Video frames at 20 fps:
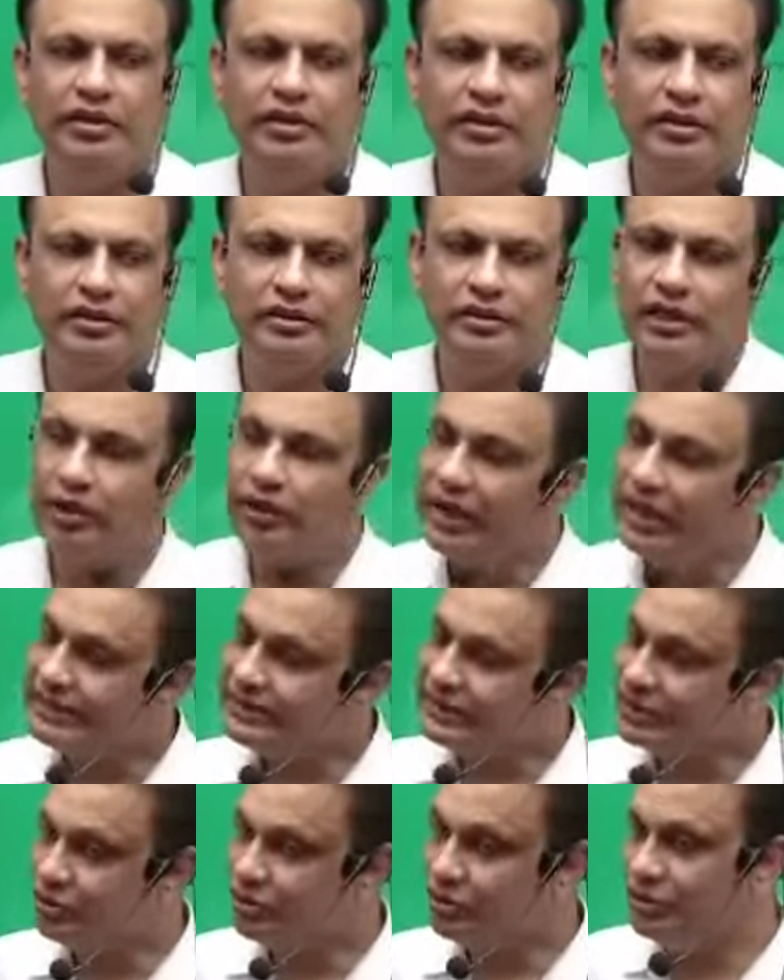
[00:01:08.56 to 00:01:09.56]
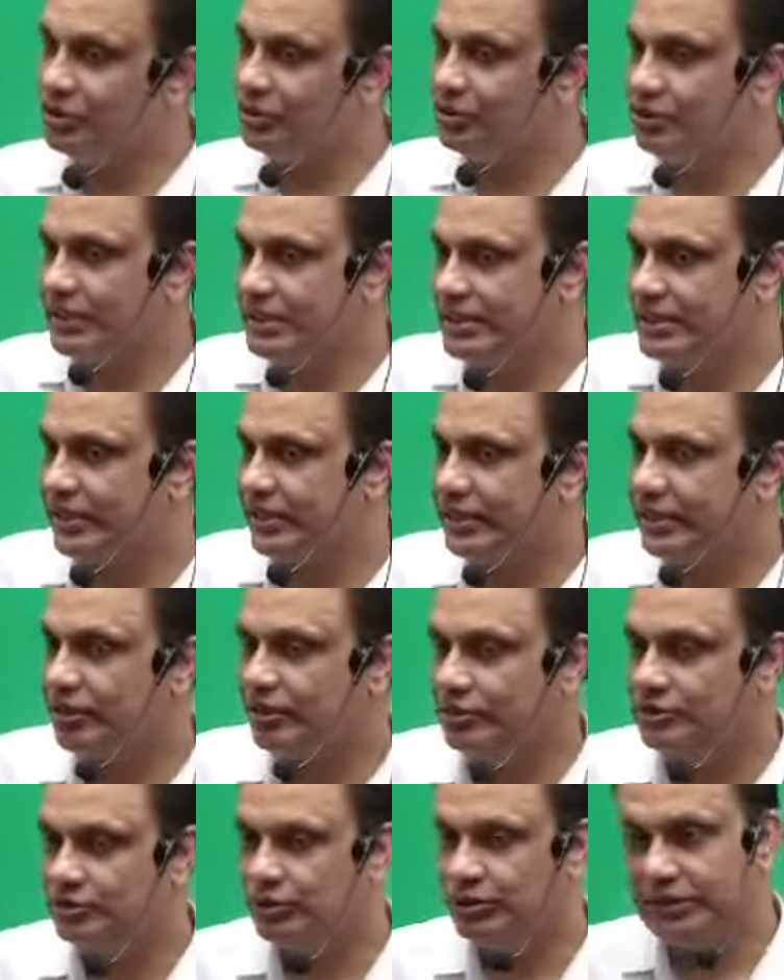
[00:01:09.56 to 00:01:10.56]
Now, as I told you yesterday
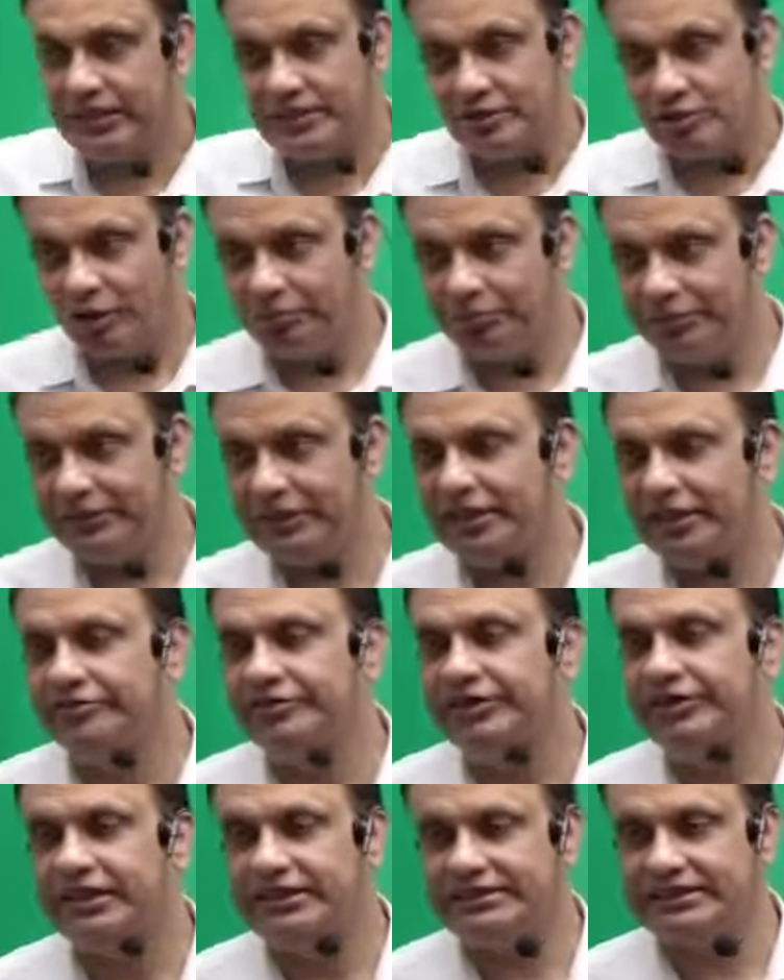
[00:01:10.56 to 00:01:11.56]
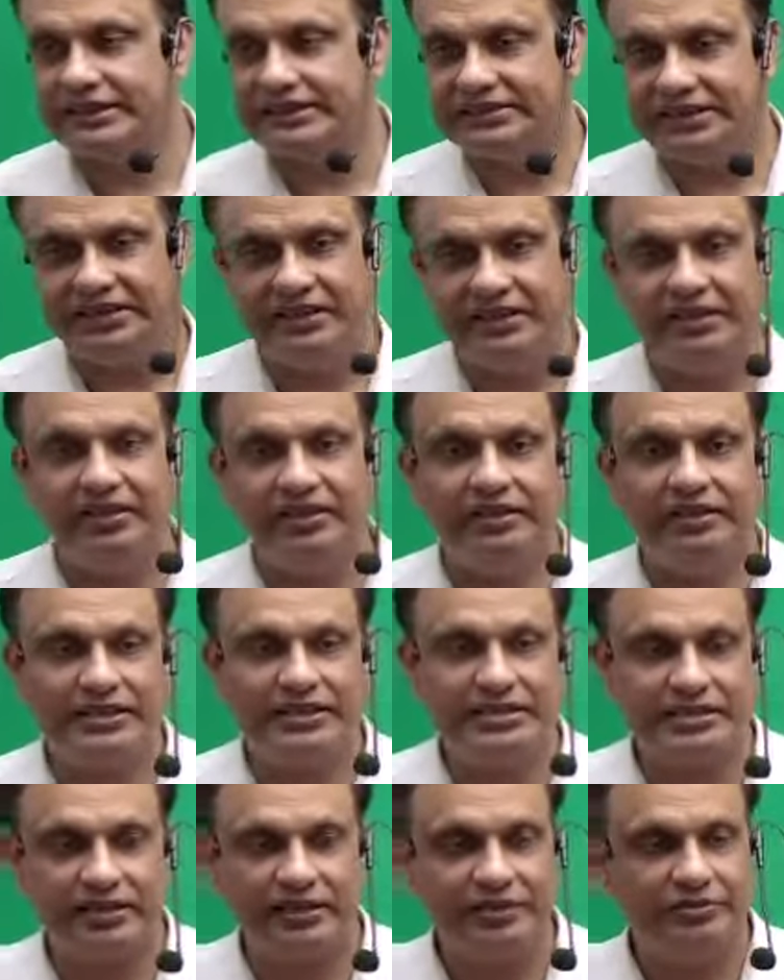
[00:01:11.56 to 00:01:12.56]
also, this topic that we are discussing here,
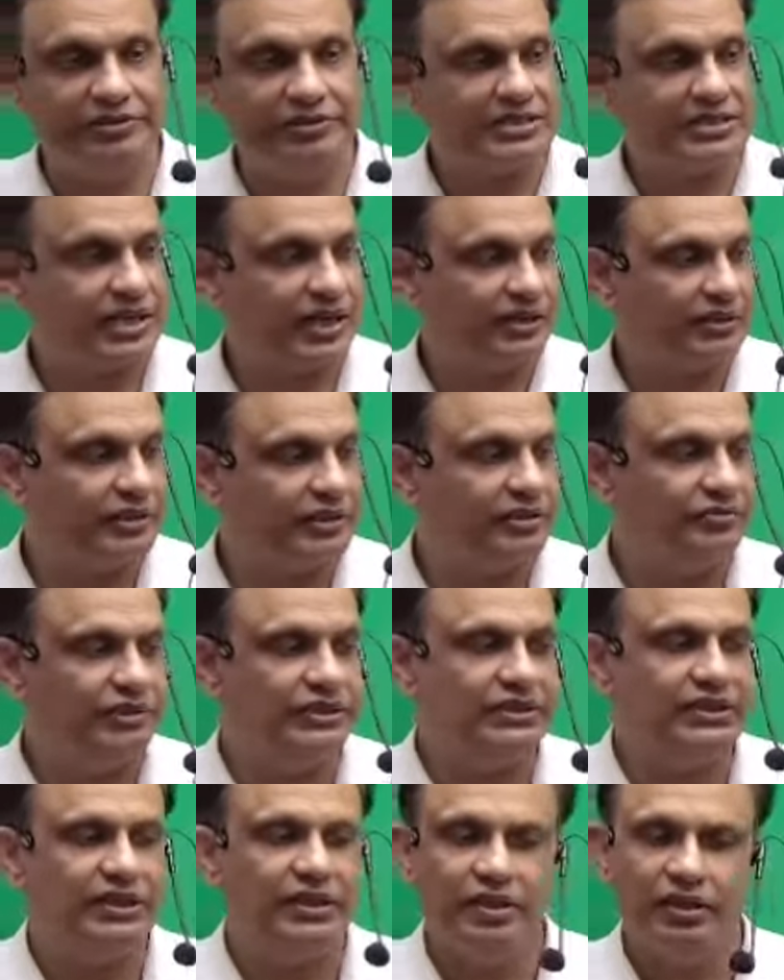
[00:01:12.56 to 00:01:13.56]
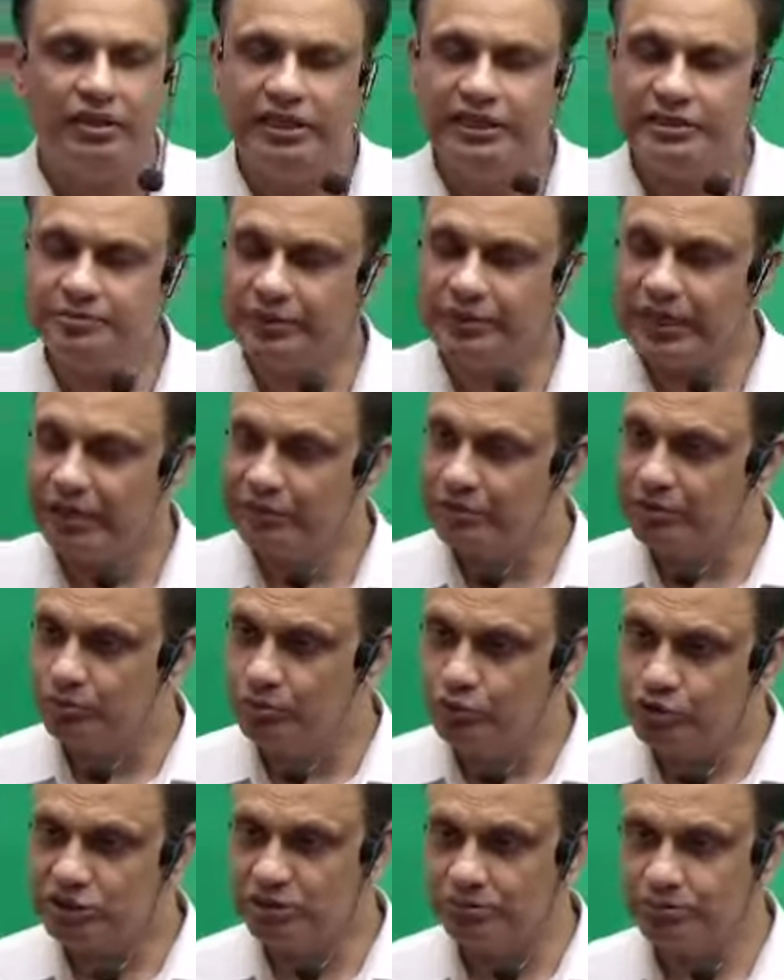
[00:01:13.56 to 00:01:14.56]
yesterday we started with, is perhaps the
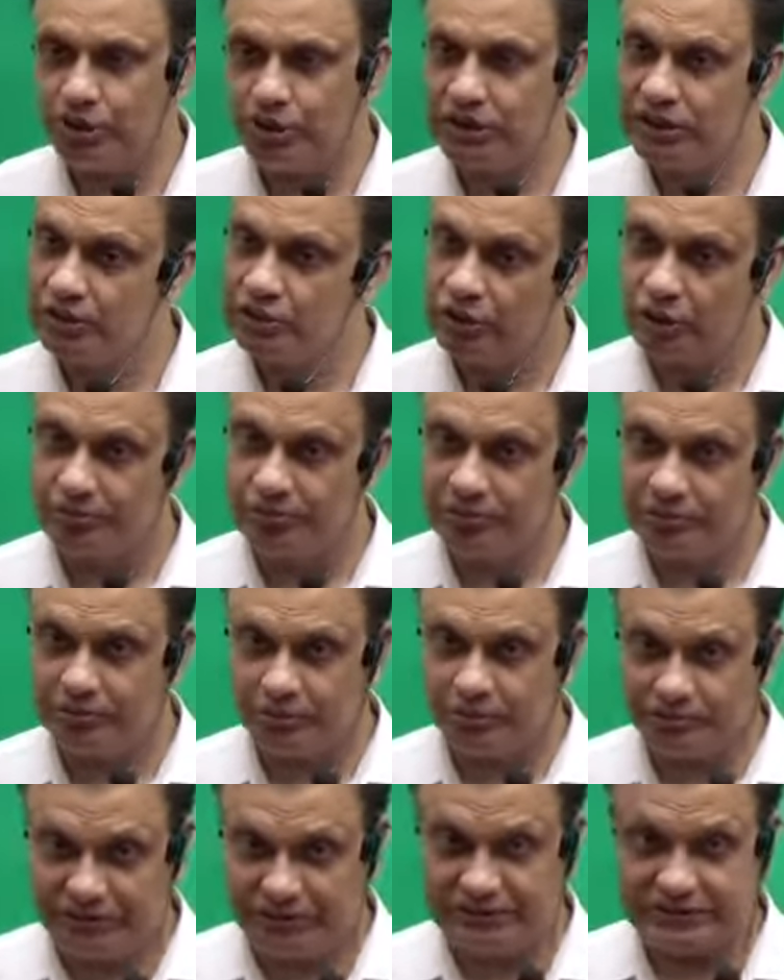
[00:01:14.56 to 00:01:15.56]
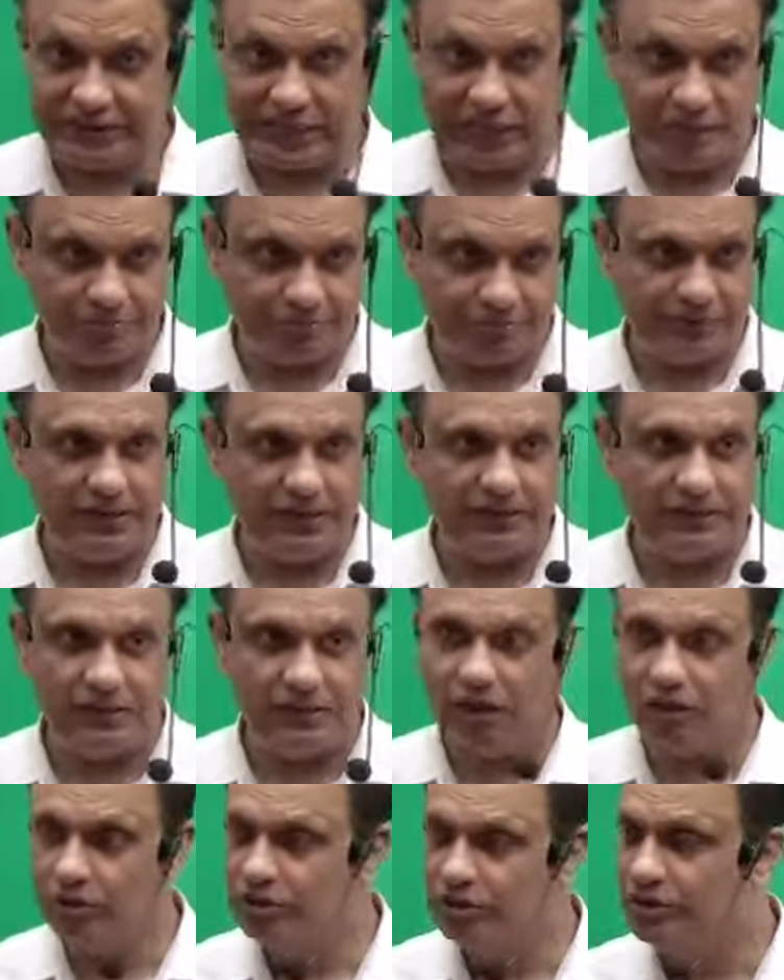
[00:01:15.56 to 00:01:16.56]
most important topic from this type till
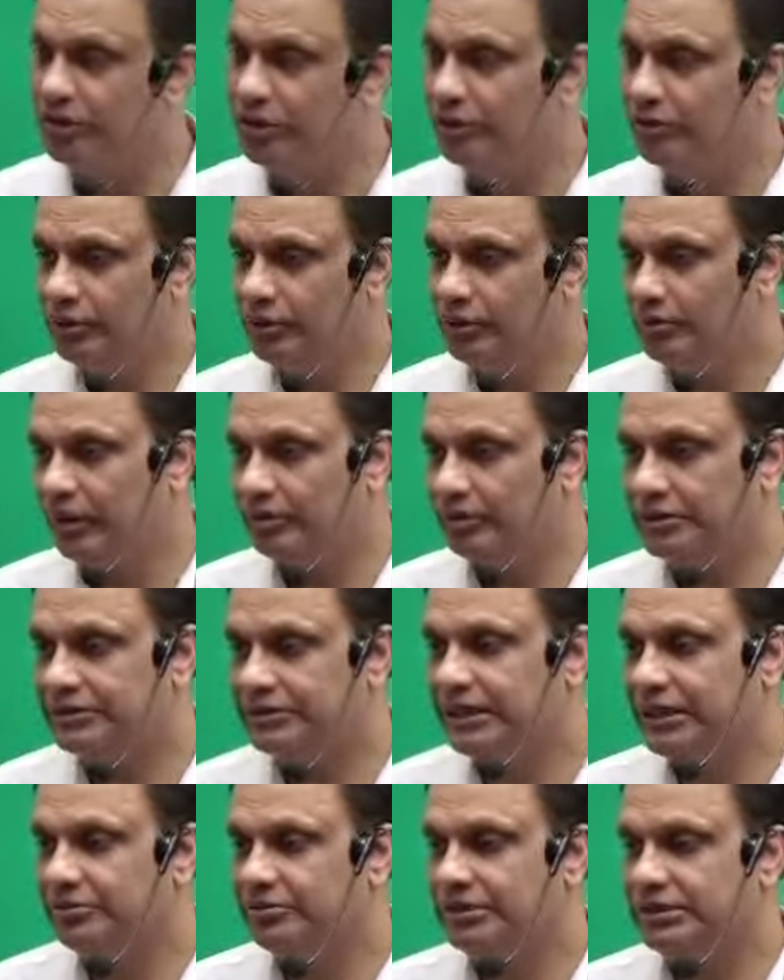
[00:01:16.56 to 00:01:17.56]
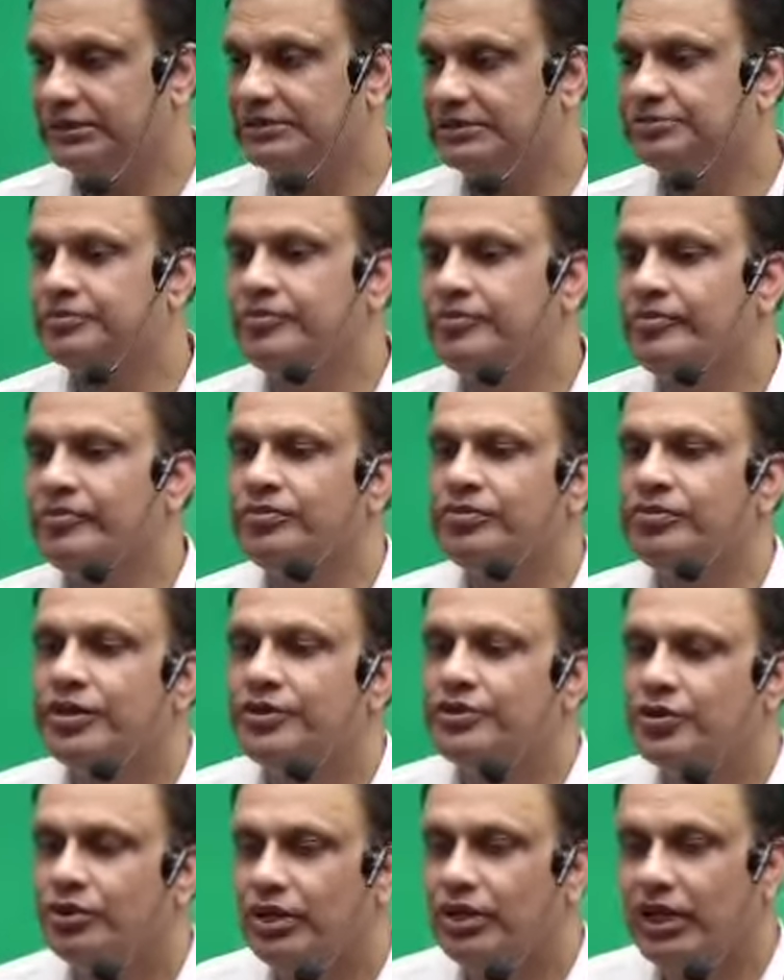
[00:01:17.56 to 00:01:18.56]
now from our syllabus.
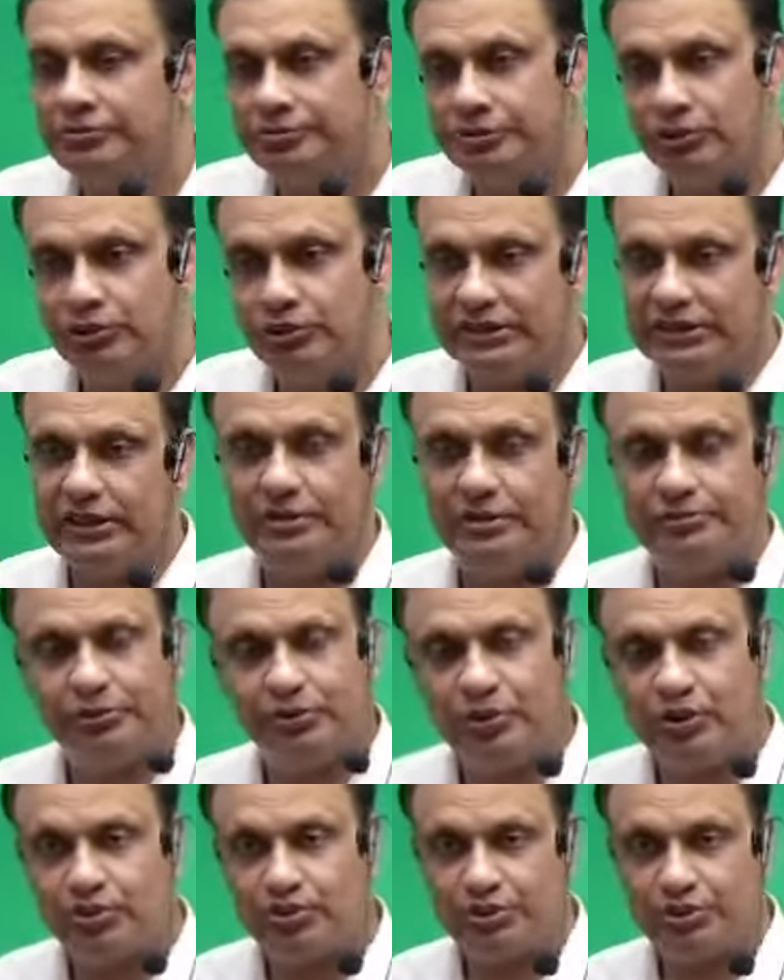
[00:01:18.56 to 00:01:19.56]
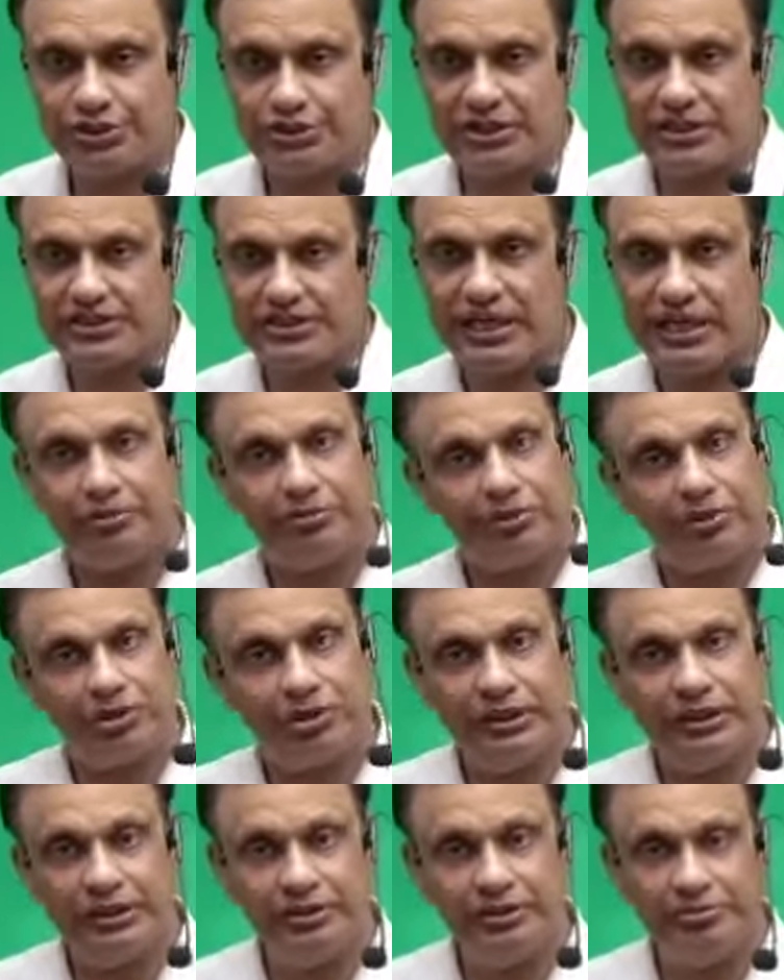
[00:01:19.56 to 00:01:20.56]
So a few 3-4 questions have
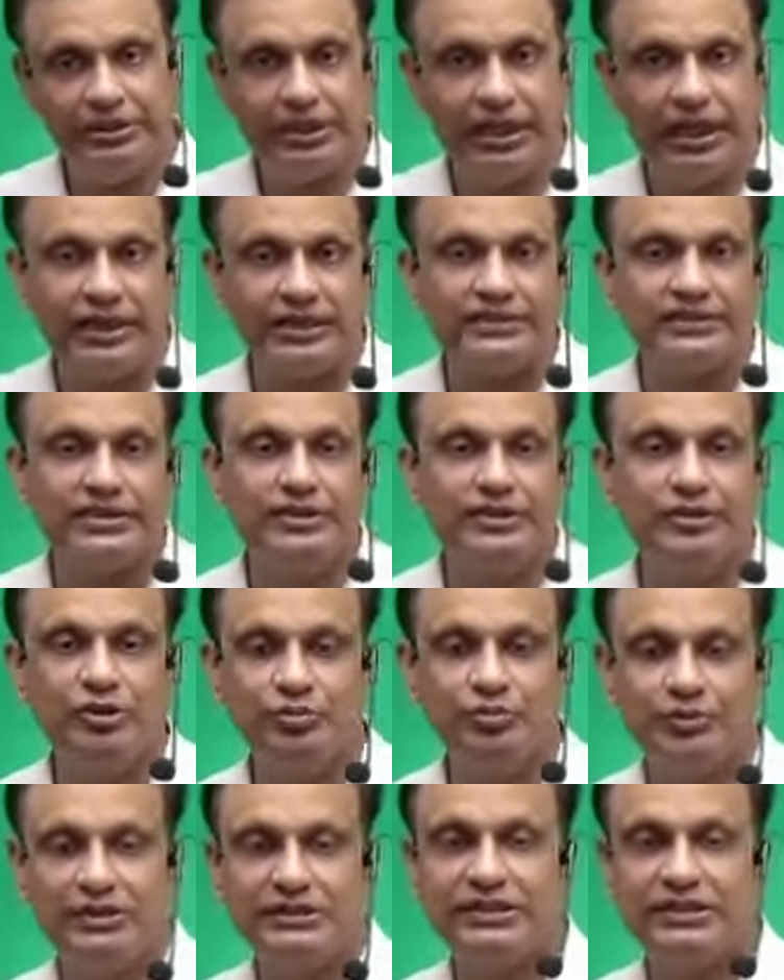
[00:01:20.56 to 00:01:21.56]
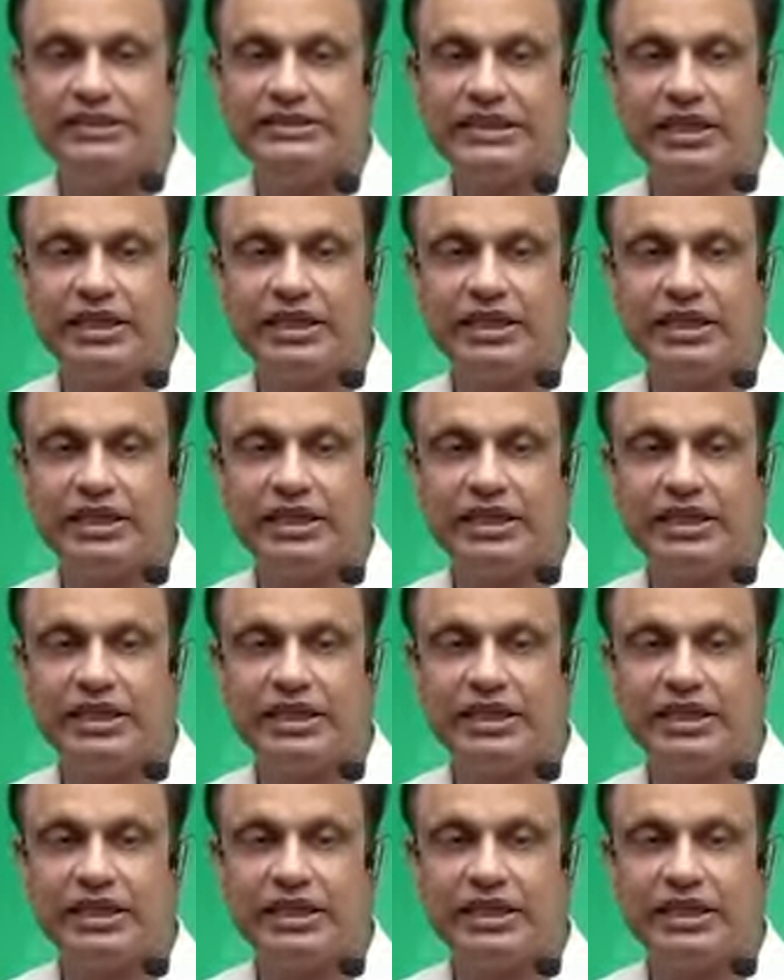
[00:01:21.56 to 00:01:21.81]
already been asked in the UPSC exam